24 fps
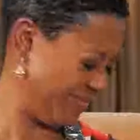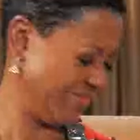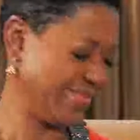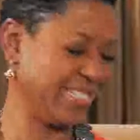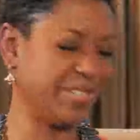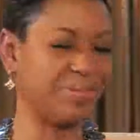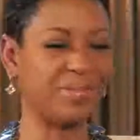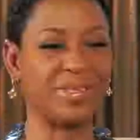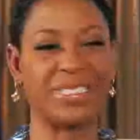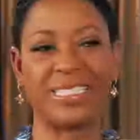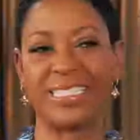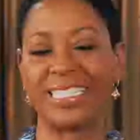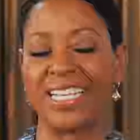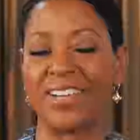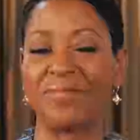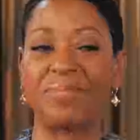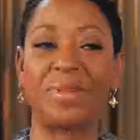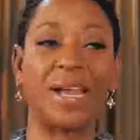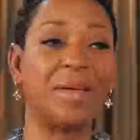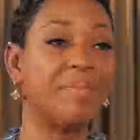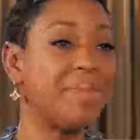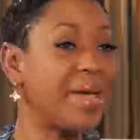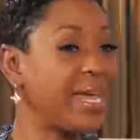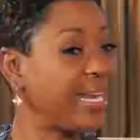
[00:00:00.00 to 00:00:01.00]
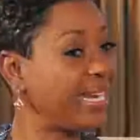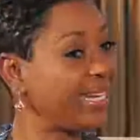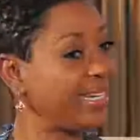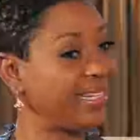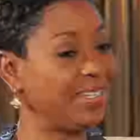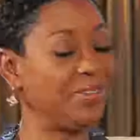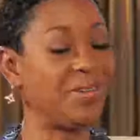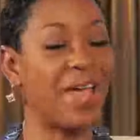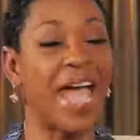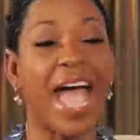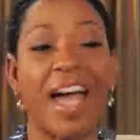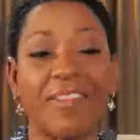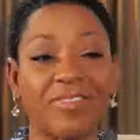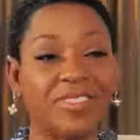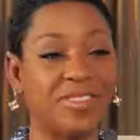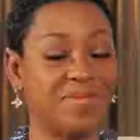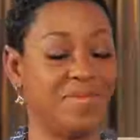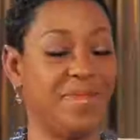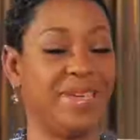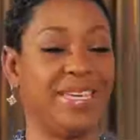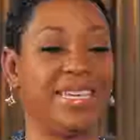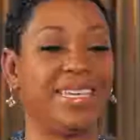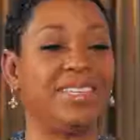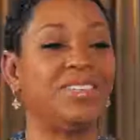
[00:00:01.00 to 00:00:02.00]
It was tough, but I made it. You have to
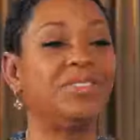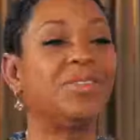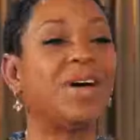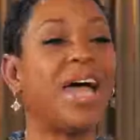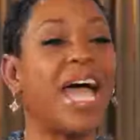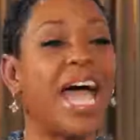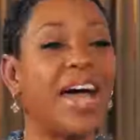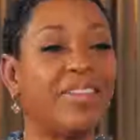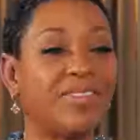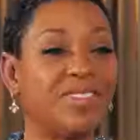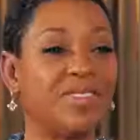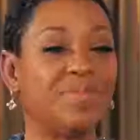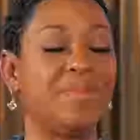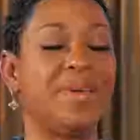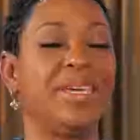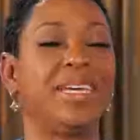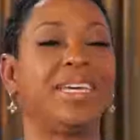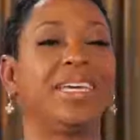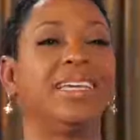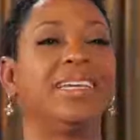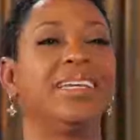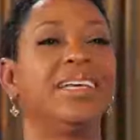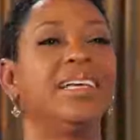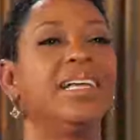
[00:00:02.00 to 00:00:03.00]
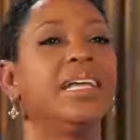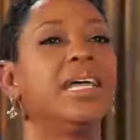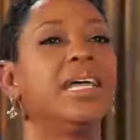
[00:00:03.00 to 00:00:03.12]
make it. You have to make it.